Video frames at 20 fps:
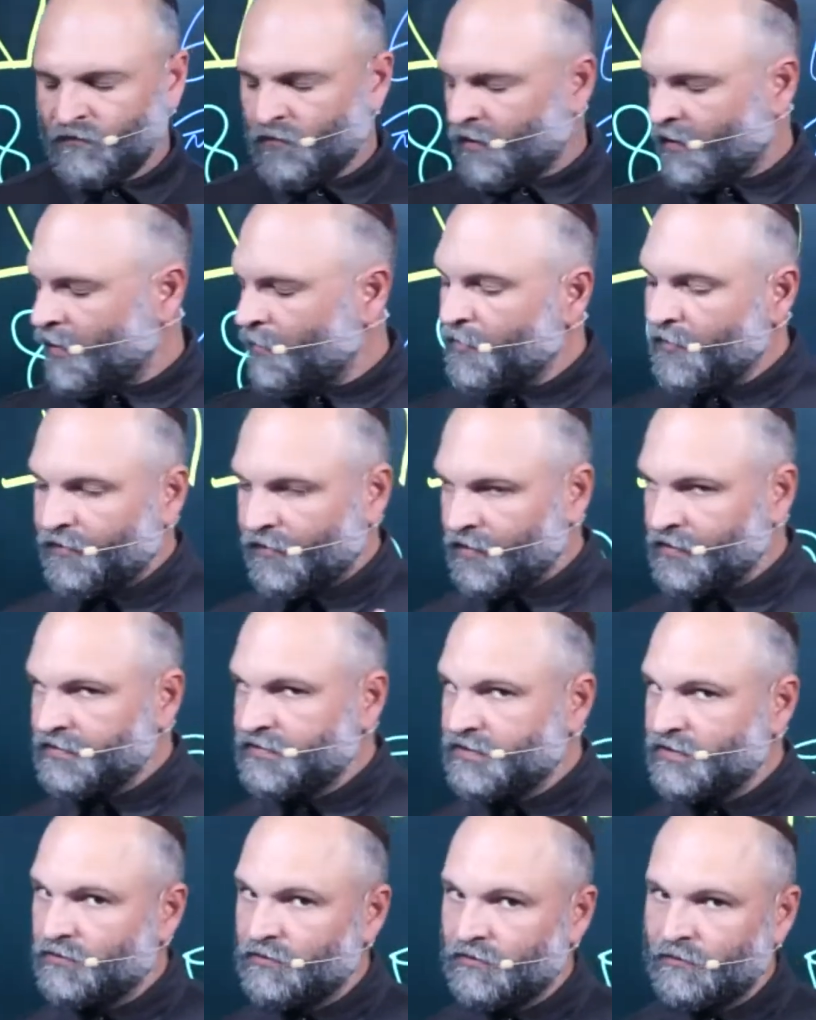Couple things
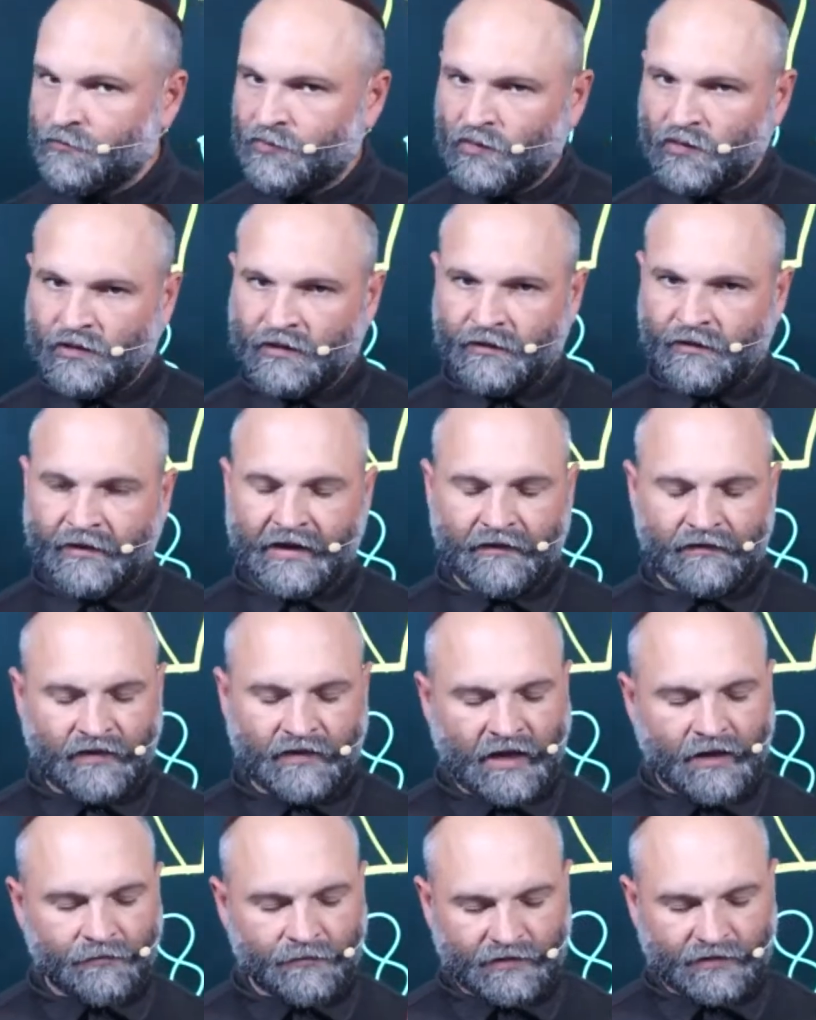that are important about
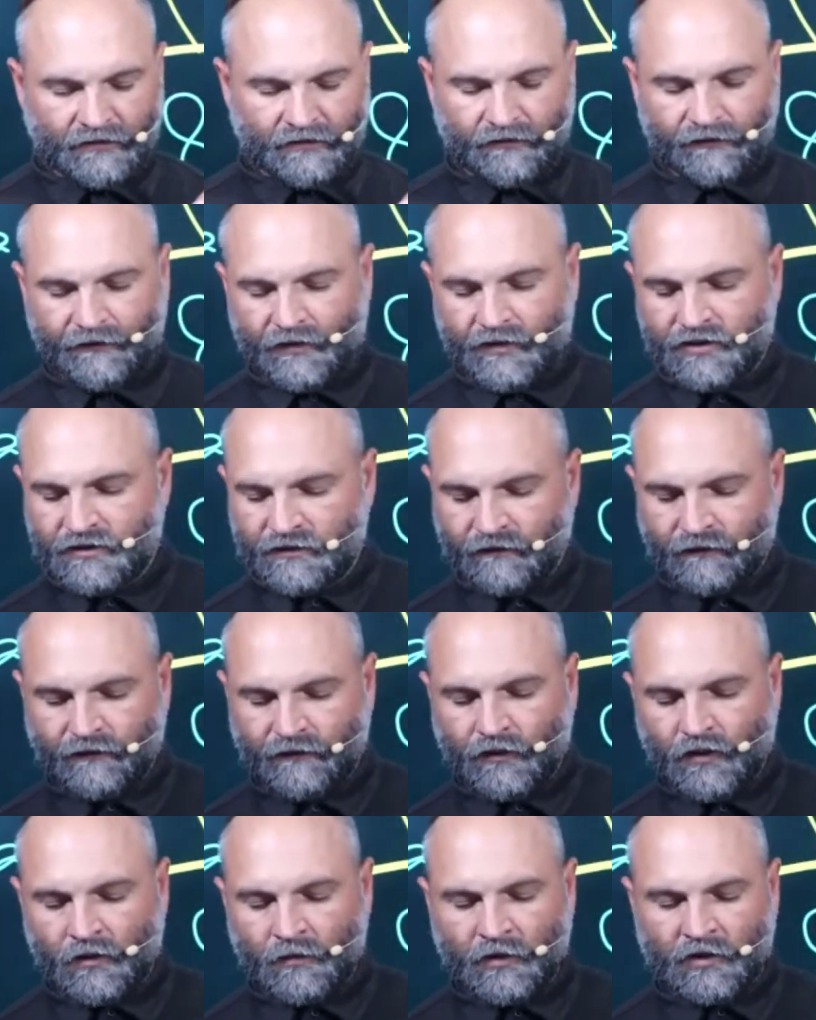that, but the first and
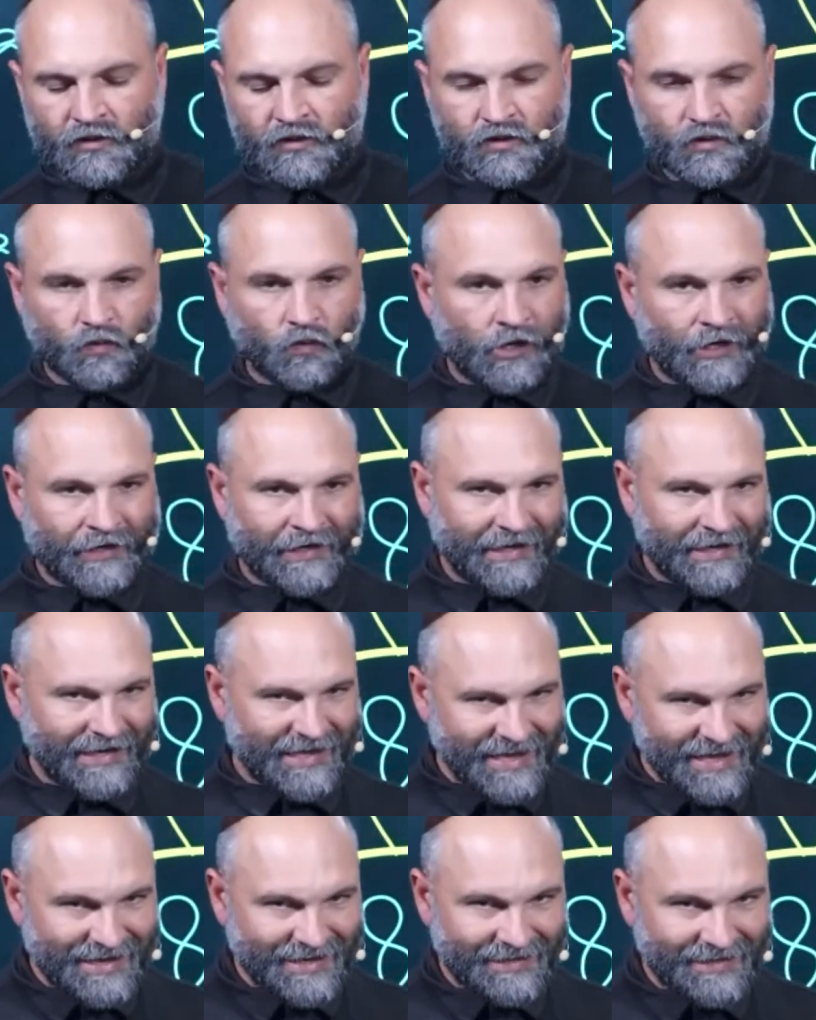foremost one
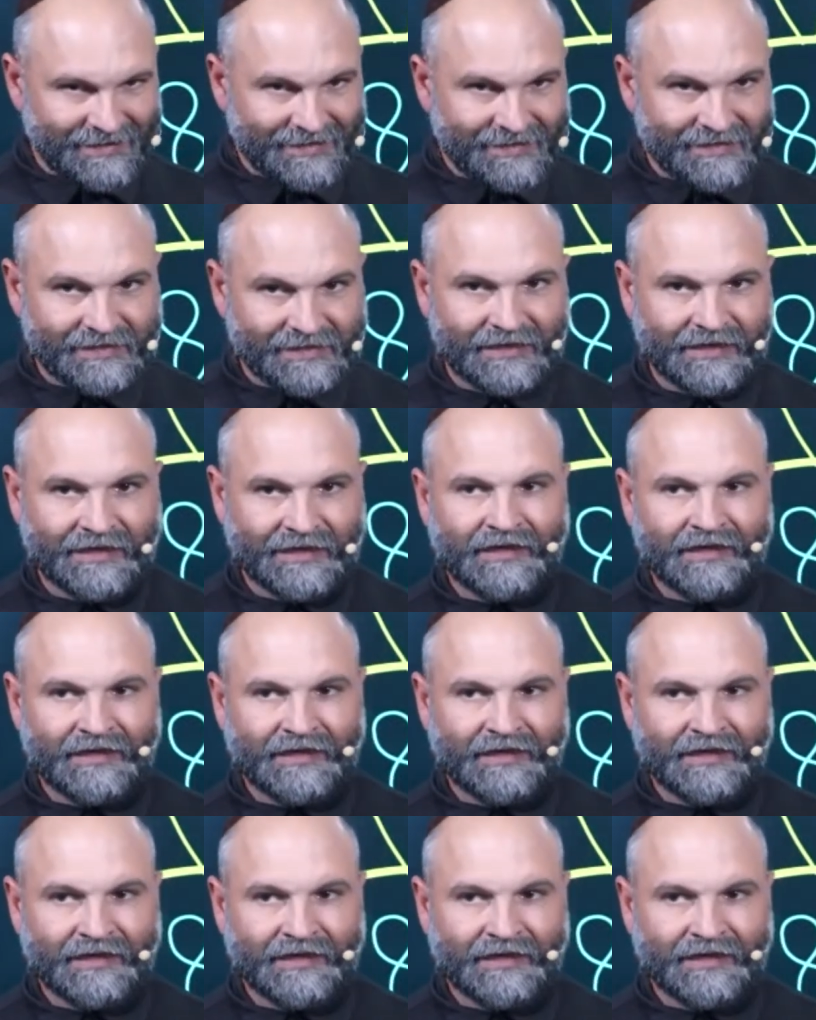is